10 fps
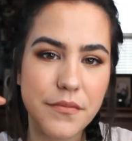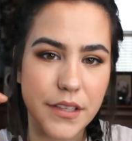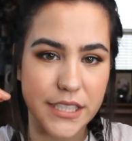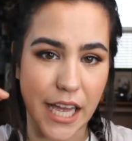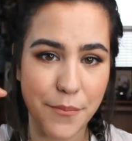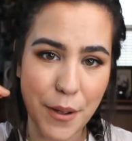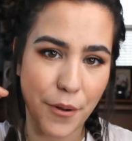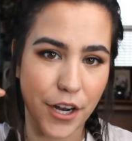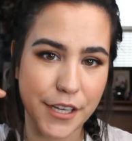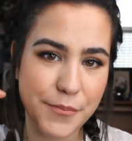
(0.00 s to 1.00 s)
the side of my
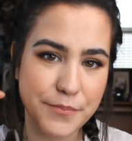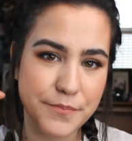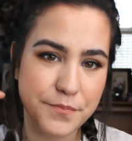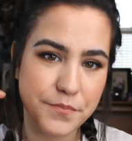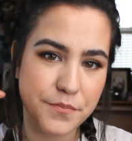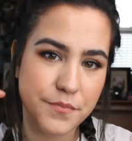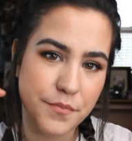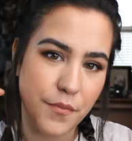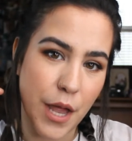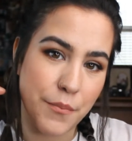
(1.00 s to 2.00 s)
body,
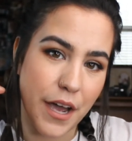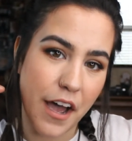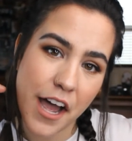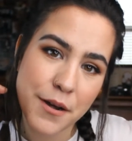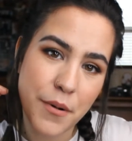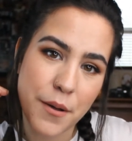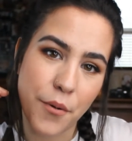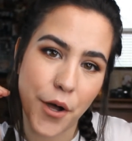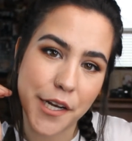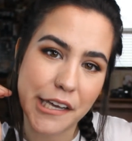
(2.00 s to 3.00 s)
and behind my
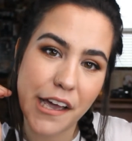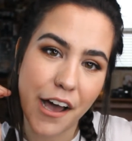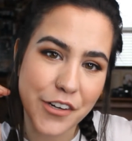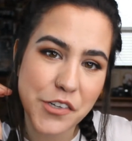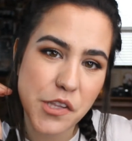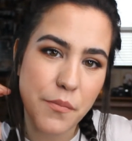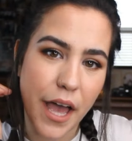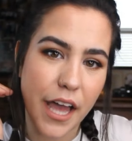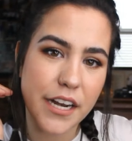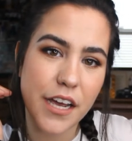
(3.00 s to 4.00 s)
body, under the
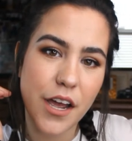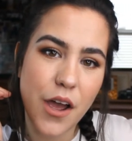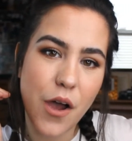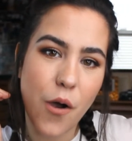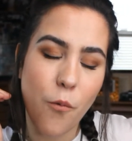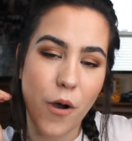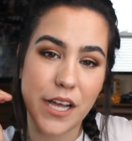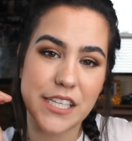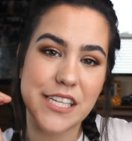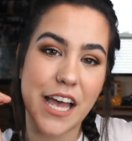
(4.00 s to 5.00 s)
bed,
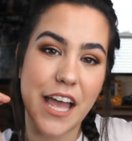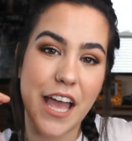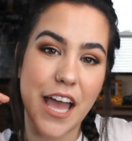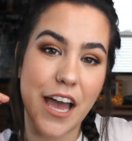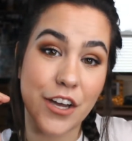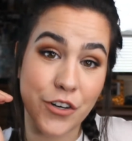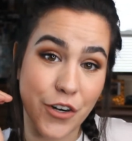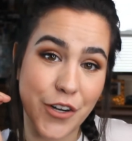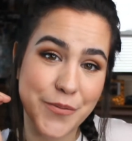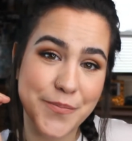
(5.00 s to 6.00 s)
was a
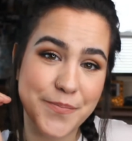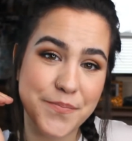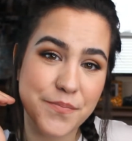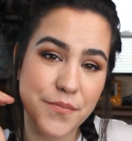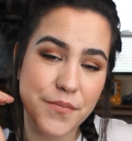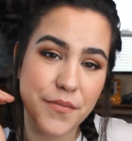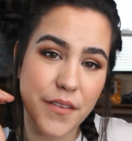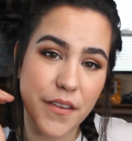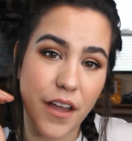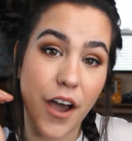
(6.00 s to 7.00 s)
girl
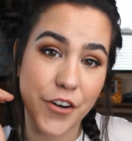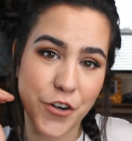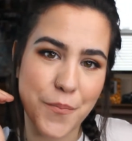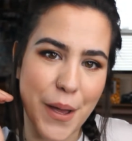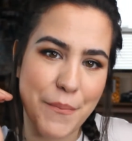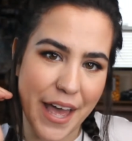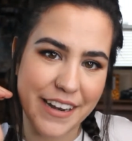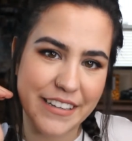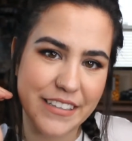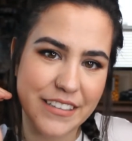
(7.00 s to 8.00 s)
under my
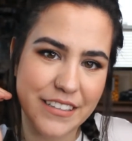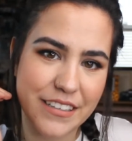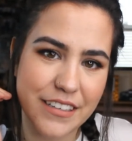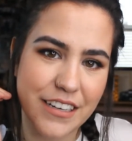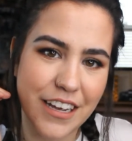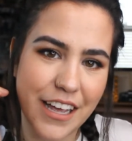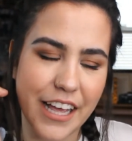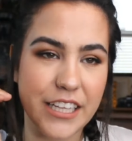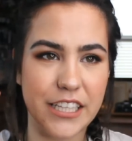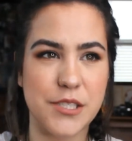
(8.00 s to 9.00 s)
bed.
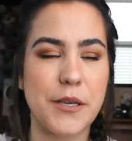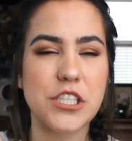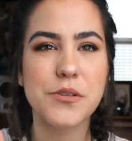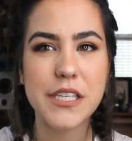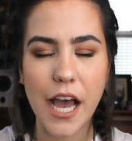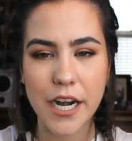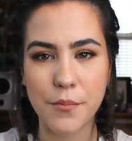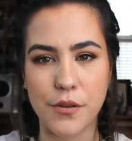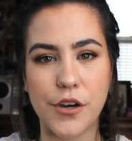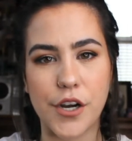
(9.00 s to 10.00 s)
And this picture is kind
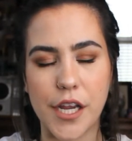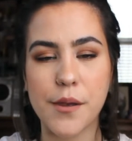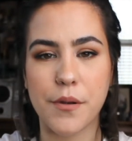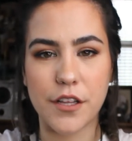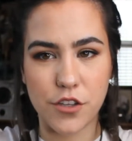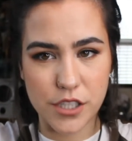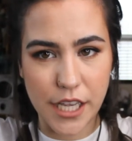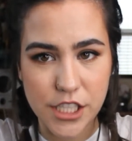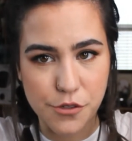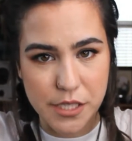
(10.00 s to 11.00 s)
of blurry, but it looked
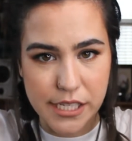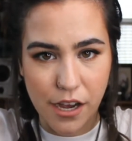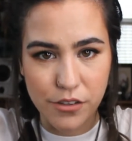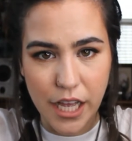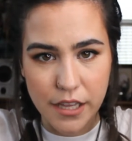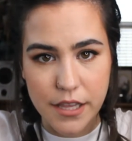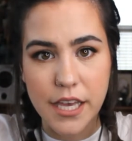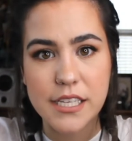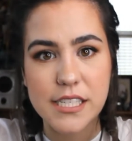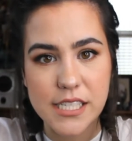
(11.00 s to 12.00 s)
like she was down like
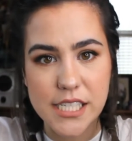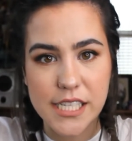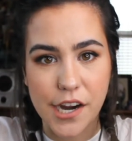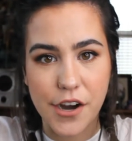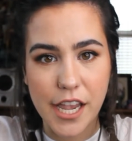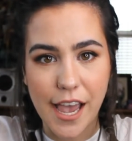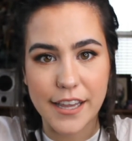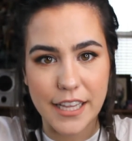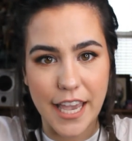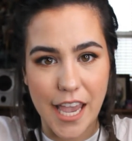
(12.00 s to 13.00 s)
this, staring
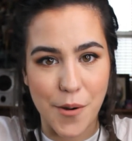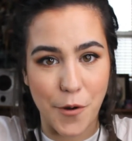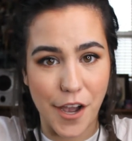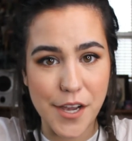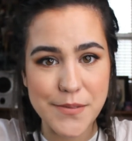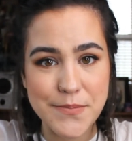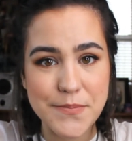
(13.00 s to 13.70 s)
at the camera.